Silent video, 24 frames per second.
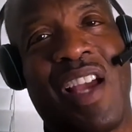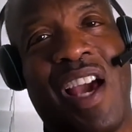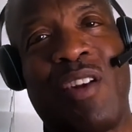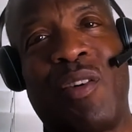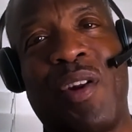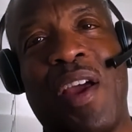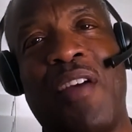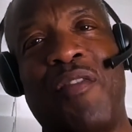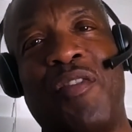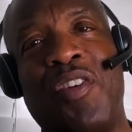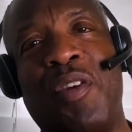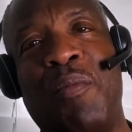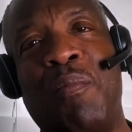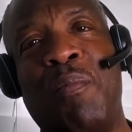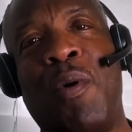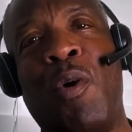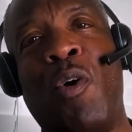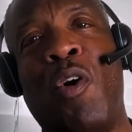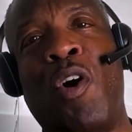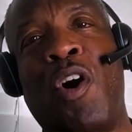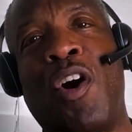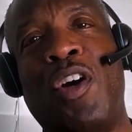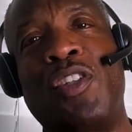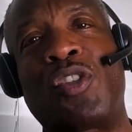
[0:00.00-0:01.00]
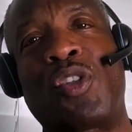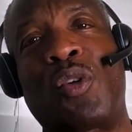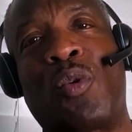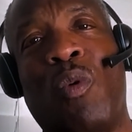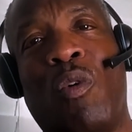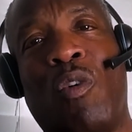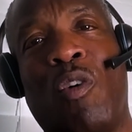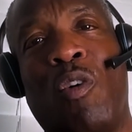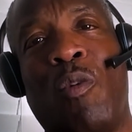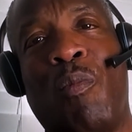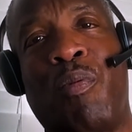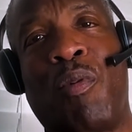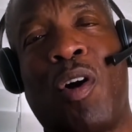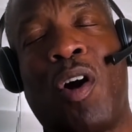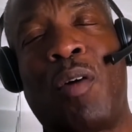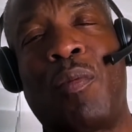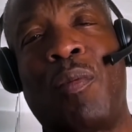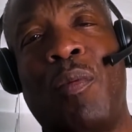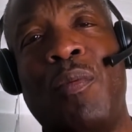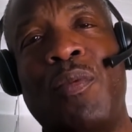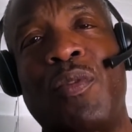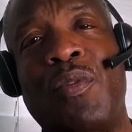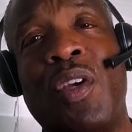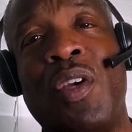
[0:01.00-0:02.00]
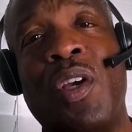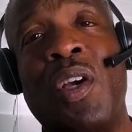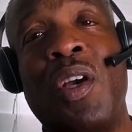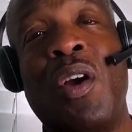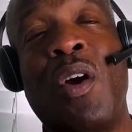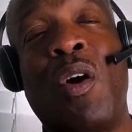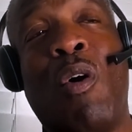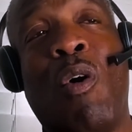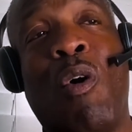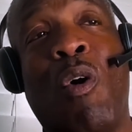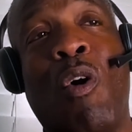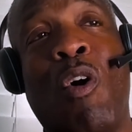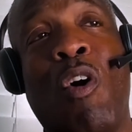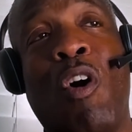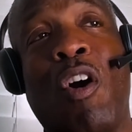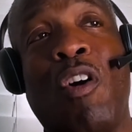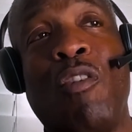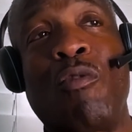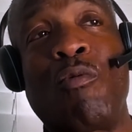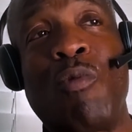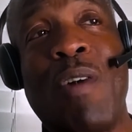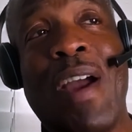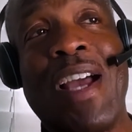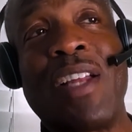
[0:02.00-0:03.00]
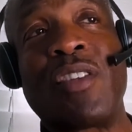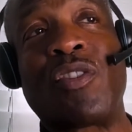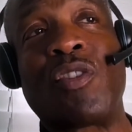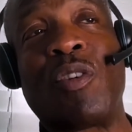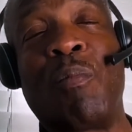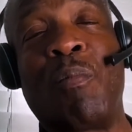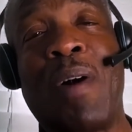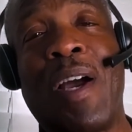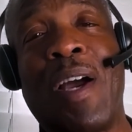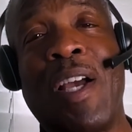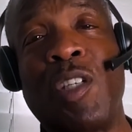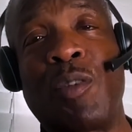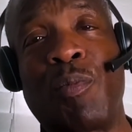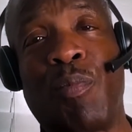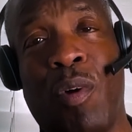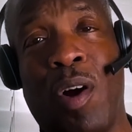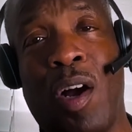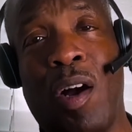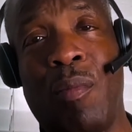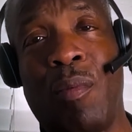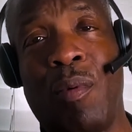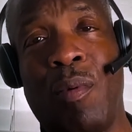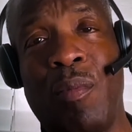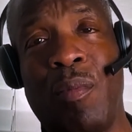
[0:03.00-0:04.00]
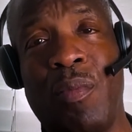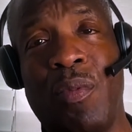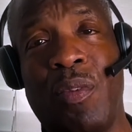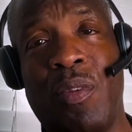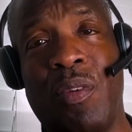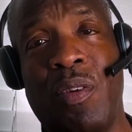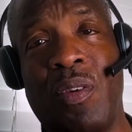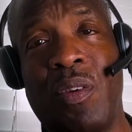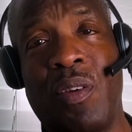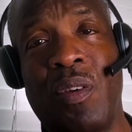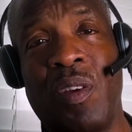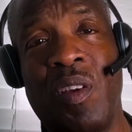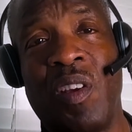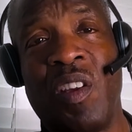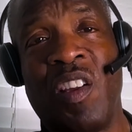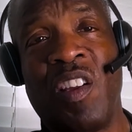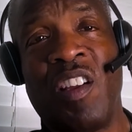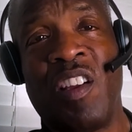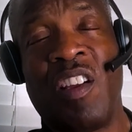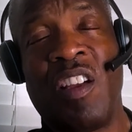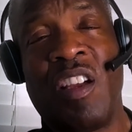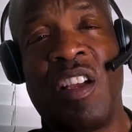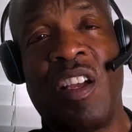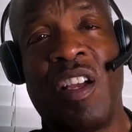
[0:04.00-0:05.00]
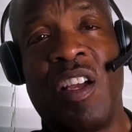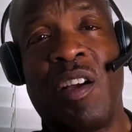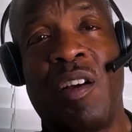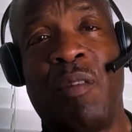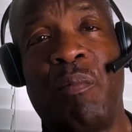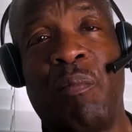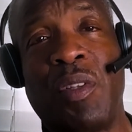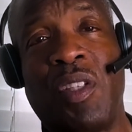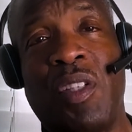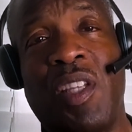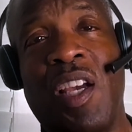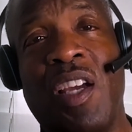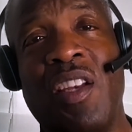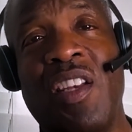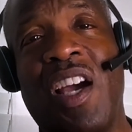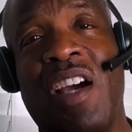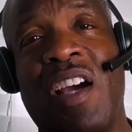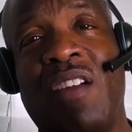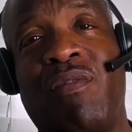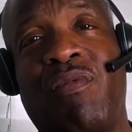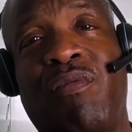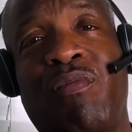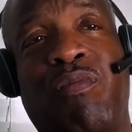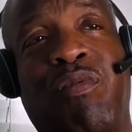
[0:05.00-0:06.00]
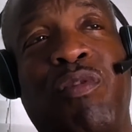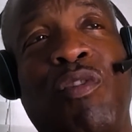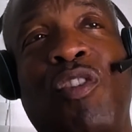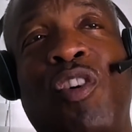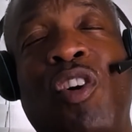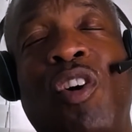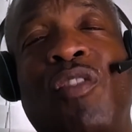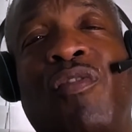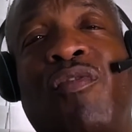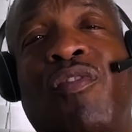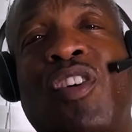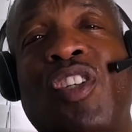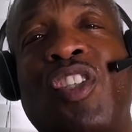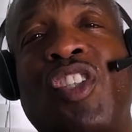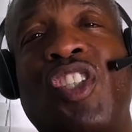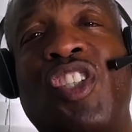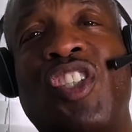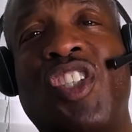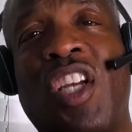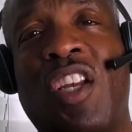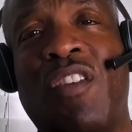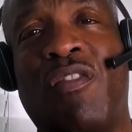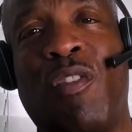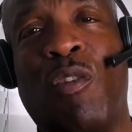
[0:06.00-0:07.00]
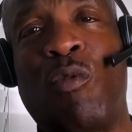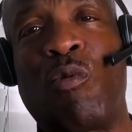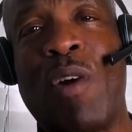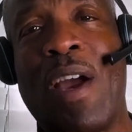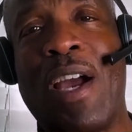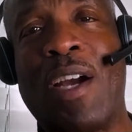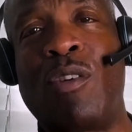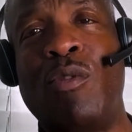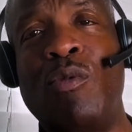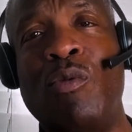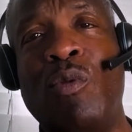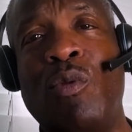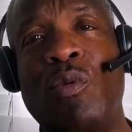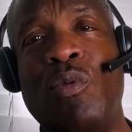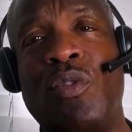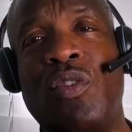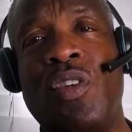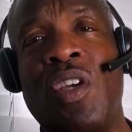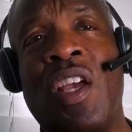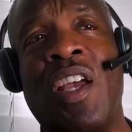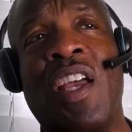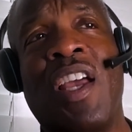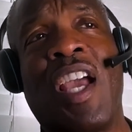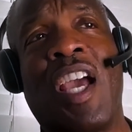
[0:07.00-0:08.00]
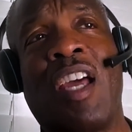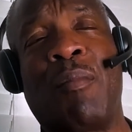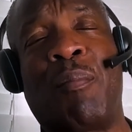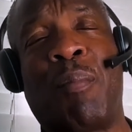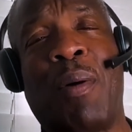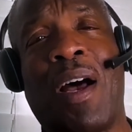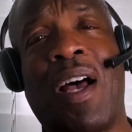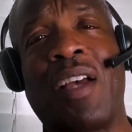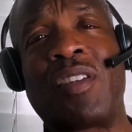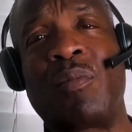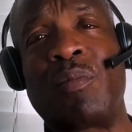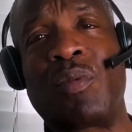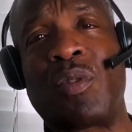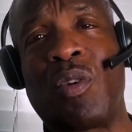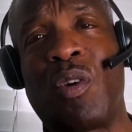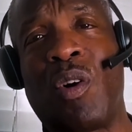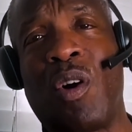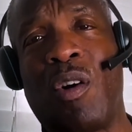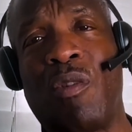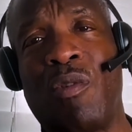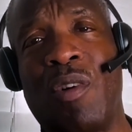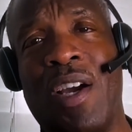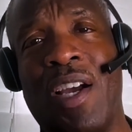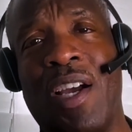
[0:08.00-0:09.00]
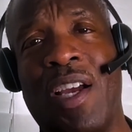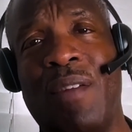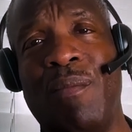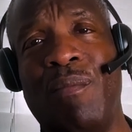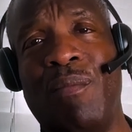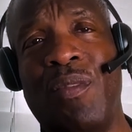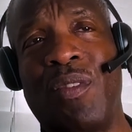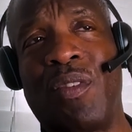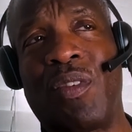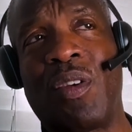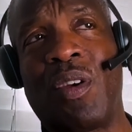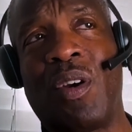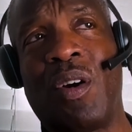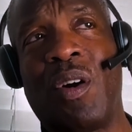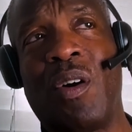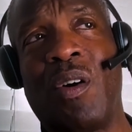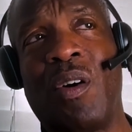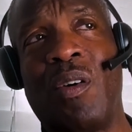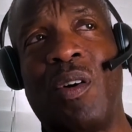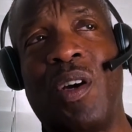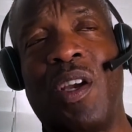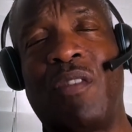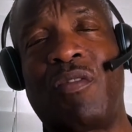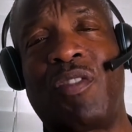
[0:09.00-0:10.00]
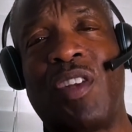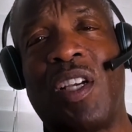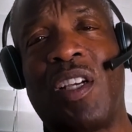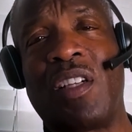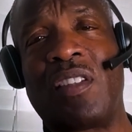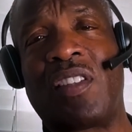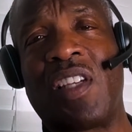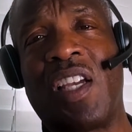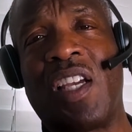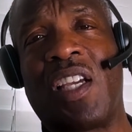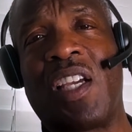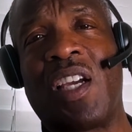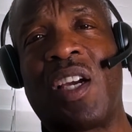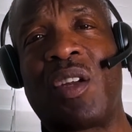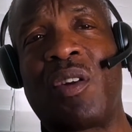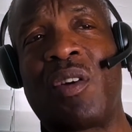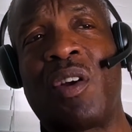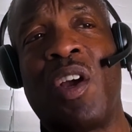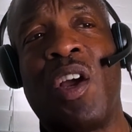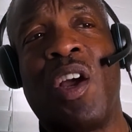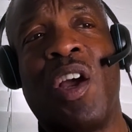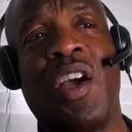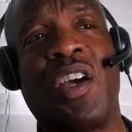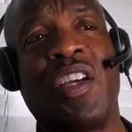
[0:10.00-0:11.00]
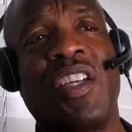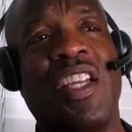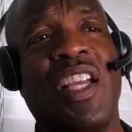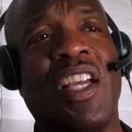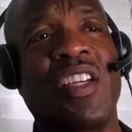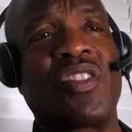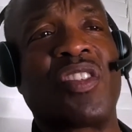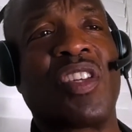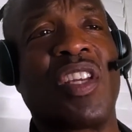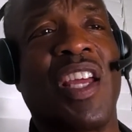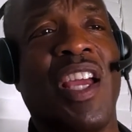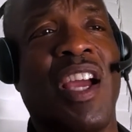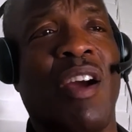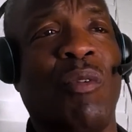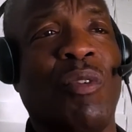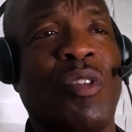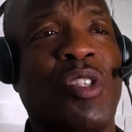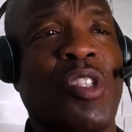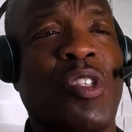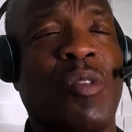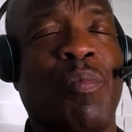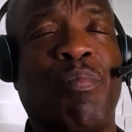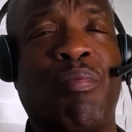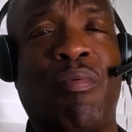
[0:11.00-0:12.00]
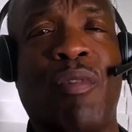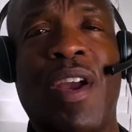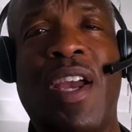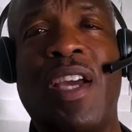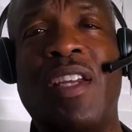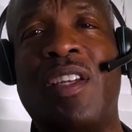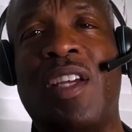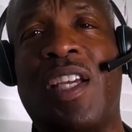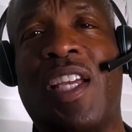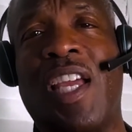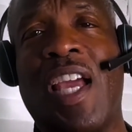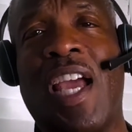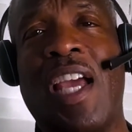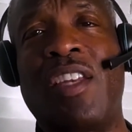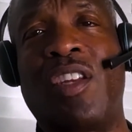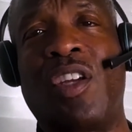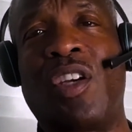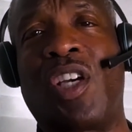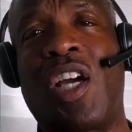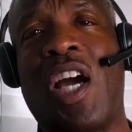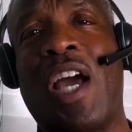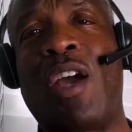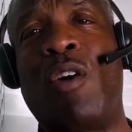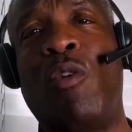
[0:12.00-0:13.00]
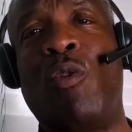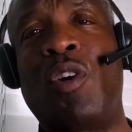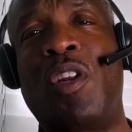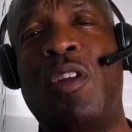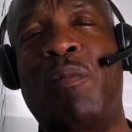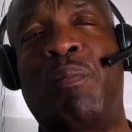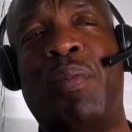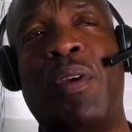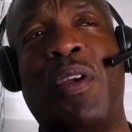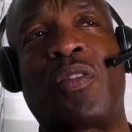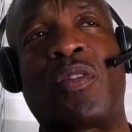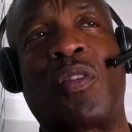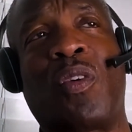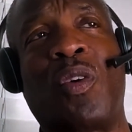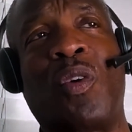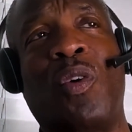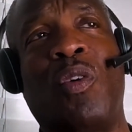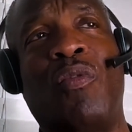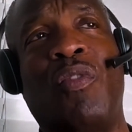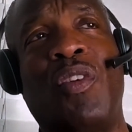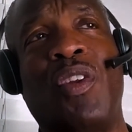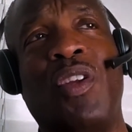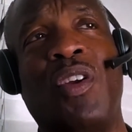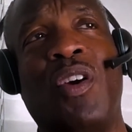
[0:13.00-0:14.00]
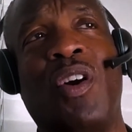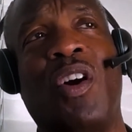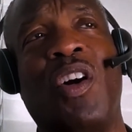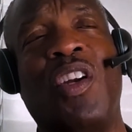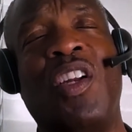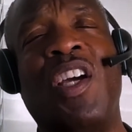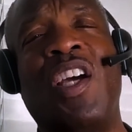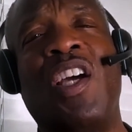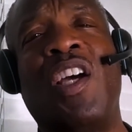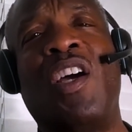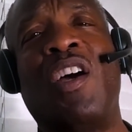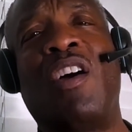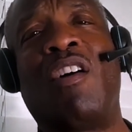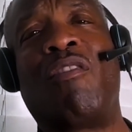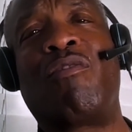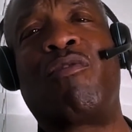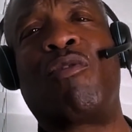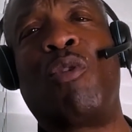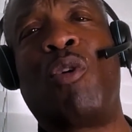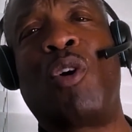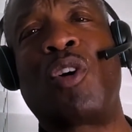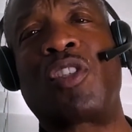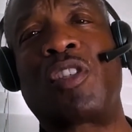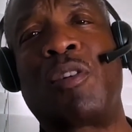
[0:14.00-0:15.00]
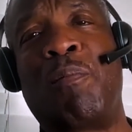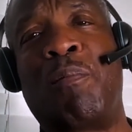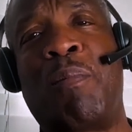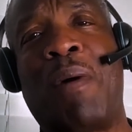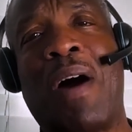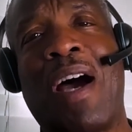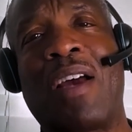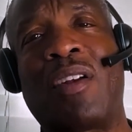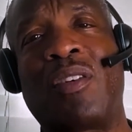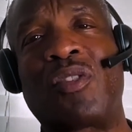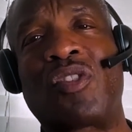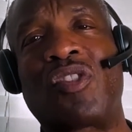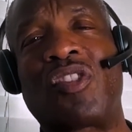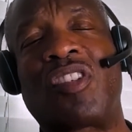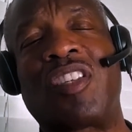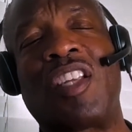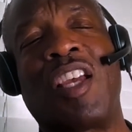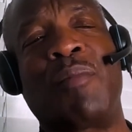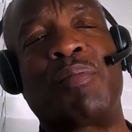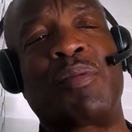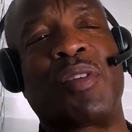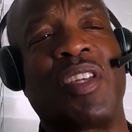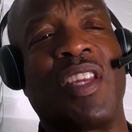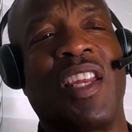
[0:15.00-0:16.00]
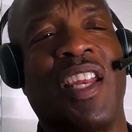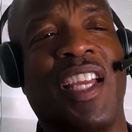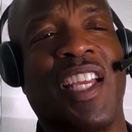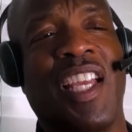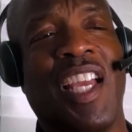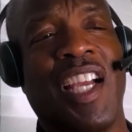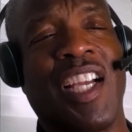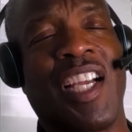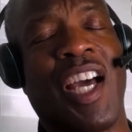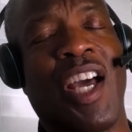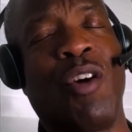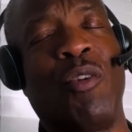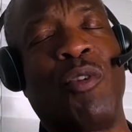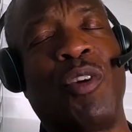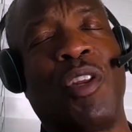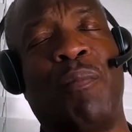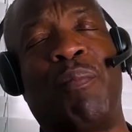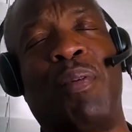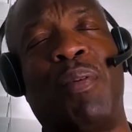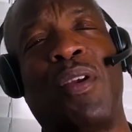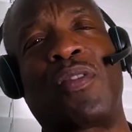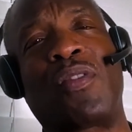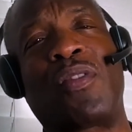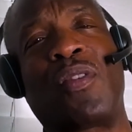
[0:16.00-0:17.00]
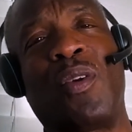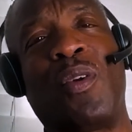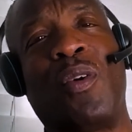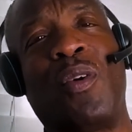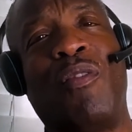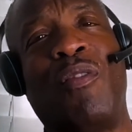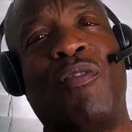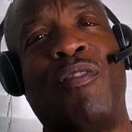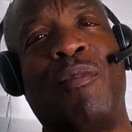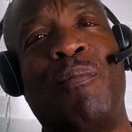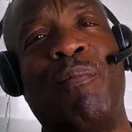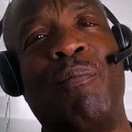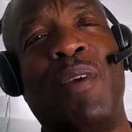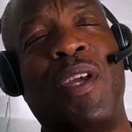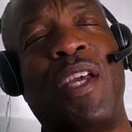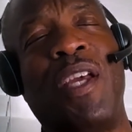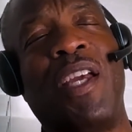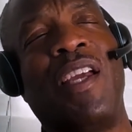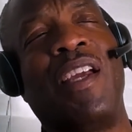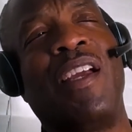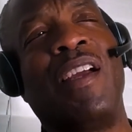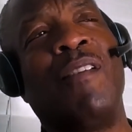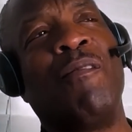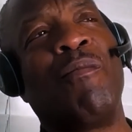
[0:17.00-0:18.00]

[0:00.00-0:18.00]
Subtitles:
I don't have any more squirrel problems or rats or mice problems, but they're not good for shit for raccoons, and possums are all right. So if they could take care yesterday I was spraying the coyote piss all over the yard. Of course, the bottle slips and then I get coyote piss all over me.